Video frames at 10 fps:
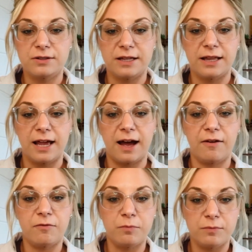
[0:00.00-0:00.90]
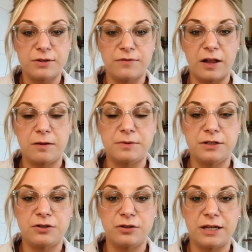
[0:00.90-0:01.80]
then they have developed
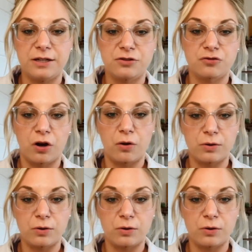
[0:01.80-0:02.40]
into heat stroke,